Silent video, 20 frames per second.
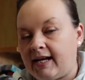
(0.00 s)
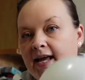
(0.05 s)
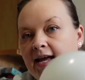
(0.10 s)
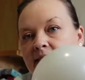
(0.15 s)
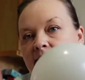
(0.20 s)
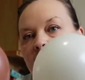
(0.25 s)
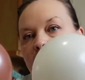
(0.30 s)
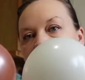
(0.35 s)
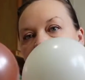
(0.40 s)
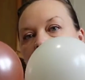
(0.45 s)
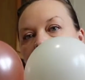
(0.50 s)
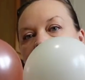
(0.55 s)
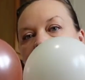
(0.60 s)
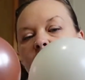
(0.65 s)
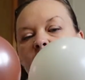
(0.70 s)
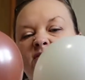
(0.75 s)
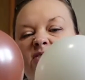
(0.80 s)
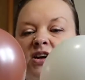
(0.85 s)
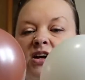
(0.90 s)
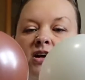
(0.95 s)
Now they're
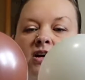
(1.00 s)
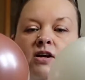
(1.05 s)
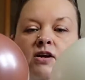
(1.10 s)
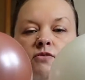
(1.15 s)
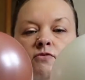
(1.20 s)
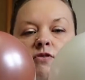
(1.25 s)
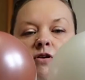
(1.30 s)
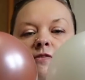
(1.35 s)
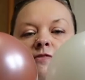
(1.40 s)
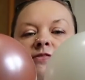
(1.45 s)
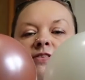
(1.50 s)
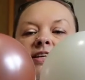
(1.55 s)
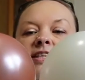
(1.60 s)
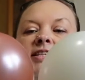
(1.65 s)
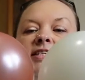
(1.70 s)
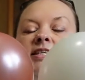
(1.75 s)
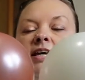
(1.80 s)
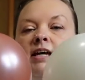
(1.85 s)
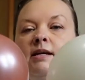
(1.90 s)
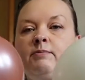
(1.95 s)
both roughly the
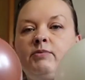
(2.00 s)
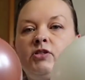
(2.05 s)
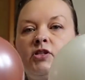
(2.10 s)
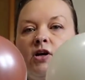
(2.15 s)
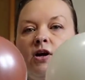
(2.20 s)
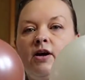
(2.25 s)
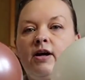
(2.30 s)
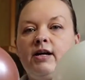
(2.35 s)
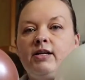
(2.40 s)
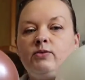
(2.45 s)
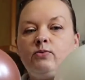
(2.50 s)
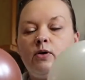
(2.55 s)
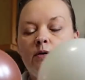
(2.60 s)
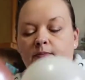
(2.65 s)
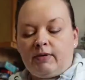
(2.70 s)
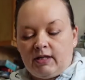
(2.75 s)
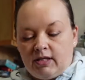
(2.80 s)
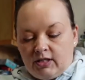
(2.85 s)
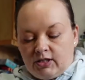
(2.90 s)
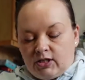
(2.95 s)
same size. What I'm
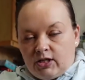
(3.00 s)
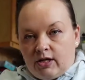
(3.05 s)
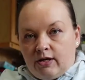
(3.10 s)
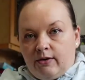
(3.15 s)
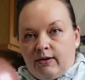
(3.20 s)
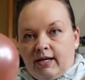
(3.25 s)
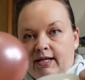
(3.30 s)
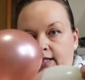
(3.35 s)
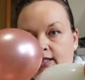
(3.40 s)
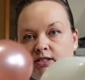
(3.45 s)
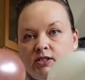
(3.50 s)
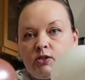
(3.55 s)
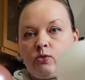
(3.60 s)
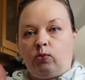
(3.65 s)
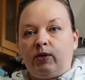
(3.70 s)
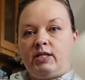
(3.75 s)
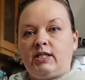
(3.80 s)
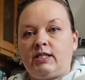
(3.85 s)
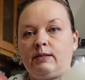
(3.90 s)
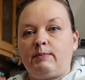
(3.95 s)
going to do is
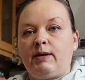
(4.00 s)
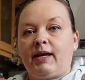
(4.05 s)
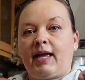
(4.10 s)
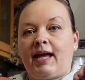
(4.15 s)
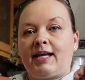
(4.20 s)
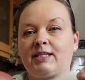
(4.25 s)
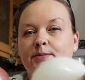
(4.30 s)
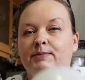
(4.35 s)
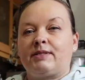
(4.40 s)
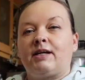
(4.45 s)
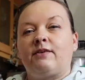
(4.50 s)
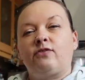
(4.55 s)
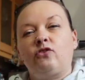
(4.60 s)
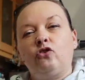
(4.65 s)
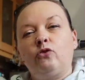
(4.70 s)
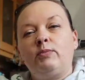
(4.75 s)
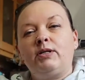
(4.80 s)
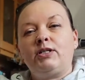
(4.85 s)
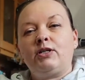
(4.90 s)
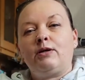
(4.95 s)
squish them against myself.
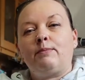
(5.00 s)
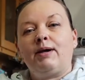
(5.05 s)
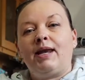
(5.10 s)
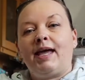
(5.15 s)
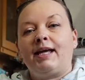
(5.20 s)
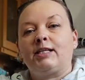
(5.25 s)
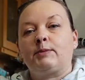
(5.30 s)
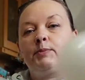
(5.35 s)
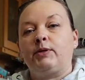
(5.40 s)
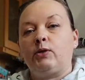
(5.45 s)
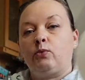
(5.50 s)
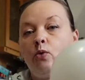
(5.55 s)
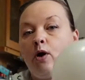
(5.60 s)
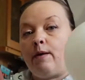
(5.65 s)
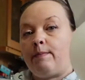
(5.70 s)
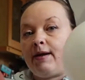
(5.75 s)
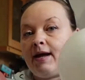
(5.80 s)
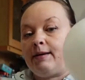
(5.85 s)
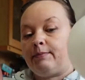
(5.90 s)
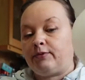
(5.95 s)
Normally do it on my legs, but you
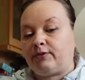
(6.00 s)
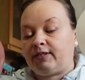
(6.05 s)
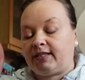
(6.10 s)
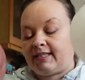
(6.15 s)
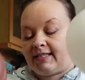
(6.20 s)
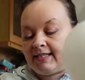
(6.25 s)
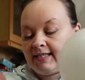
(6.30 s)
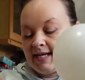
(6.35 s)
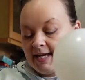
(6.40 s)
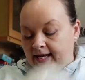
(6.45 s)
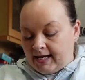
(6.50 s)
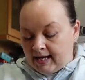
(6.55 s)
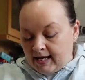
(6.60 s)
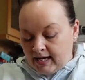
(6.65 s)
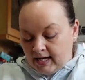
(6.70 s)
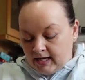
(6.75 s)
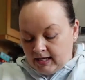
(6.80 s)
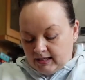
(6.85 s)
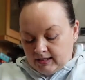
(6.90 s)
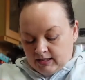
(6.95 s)
won't be able to see.
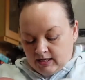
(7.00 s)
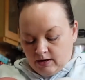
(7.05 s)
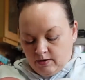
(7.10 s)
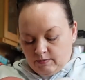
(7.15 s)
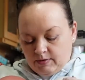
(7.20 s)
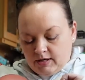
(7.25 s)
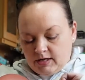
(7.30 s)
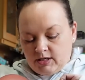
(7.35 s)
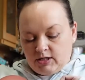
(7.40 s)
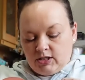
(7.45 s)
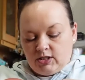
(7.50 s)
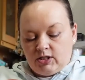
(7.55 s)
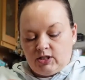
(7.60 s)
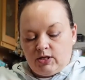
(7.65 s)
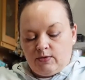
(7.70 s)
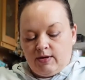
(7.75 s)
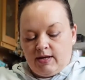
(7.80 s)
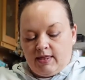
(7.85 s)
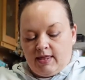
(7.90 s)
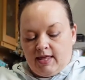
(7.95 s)
So I'm going to just do
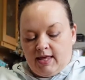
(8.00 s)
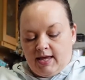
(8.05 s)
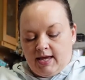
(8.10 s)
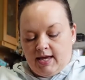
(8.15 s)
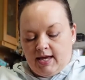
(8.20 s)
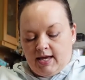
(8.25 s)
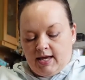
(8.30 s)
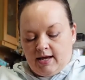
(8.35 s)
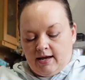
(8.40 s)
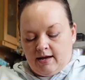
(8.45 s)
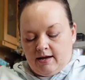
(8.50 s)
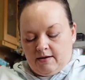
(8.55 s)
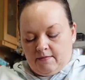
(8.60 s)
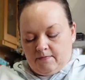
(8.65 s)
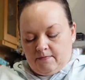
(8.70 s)
it here.